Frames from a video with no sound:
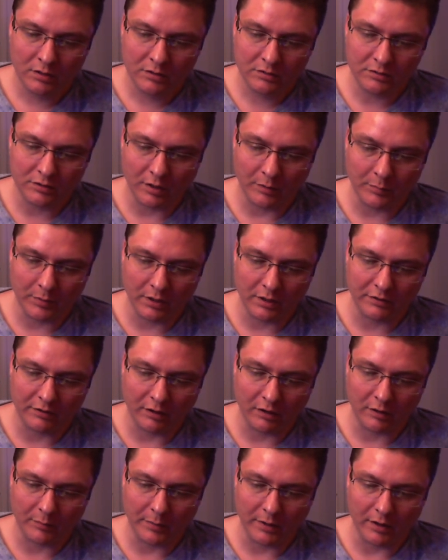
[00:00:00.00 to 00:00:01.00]
so I'm going to
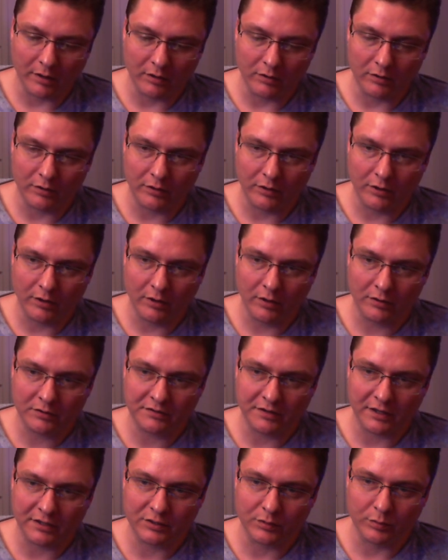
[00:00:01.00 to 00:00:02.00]
talk about your
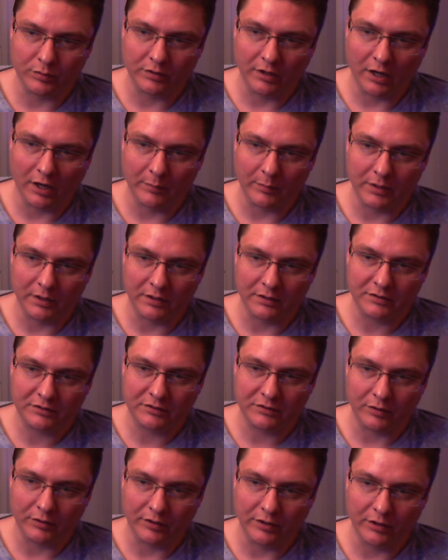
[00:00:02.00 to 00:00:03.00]
sexual dominance,
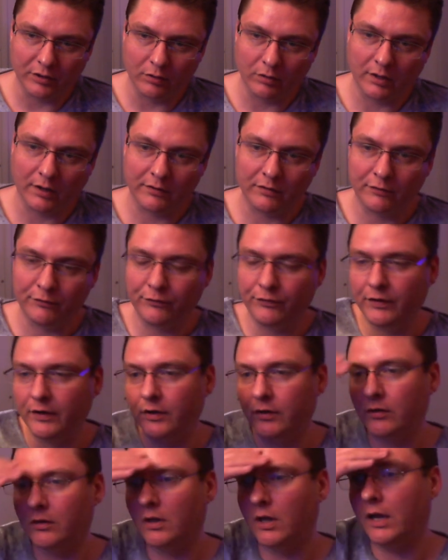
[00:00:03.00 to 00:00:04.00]
so you don't have to
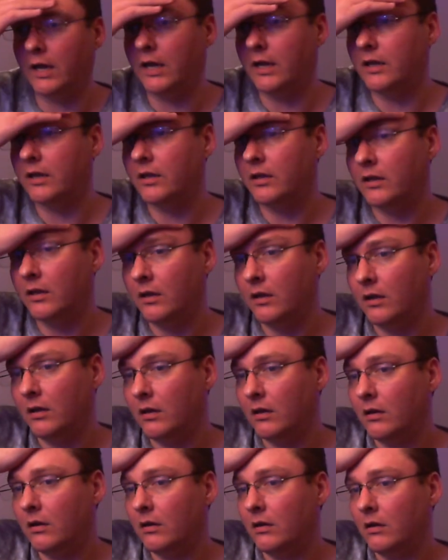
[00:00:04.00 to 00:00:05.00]
feel like
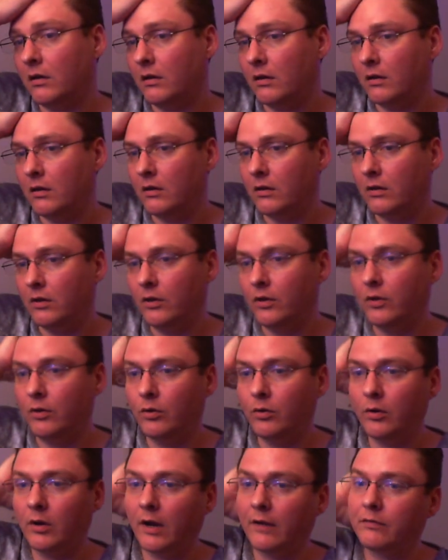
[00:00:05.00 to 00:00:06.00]

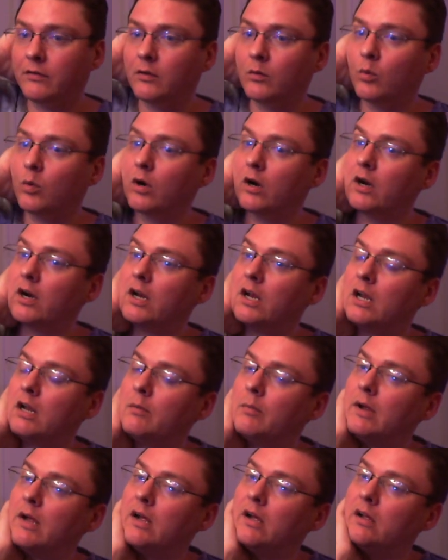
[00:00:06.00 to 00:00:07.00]
you have to worry
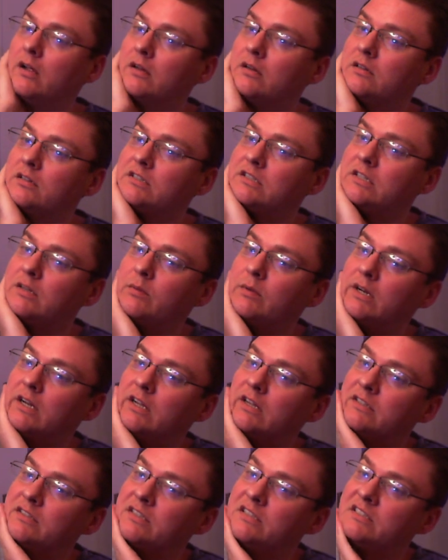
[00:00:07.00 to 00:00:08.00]
about someone
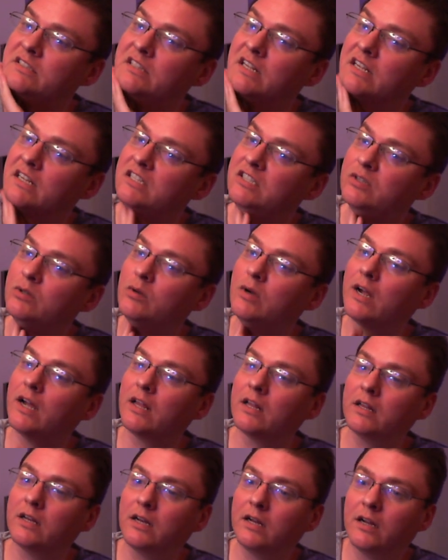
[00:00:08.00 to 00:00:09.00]
else's
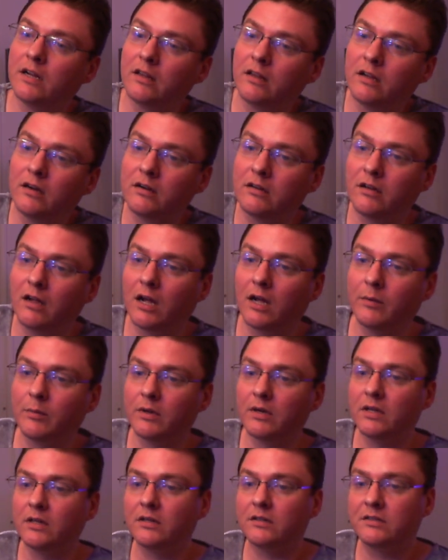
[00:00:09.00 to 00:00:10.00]
sexuality and their
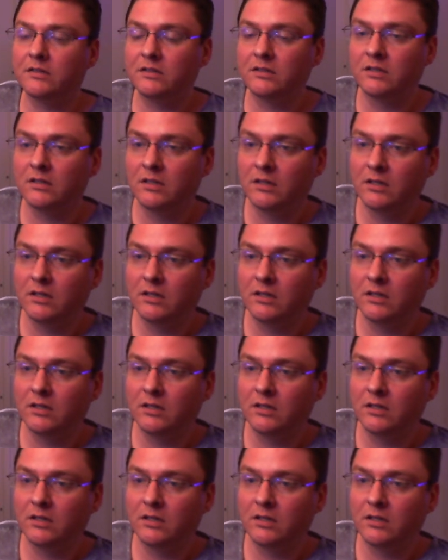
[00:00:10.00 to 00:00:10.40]
dominance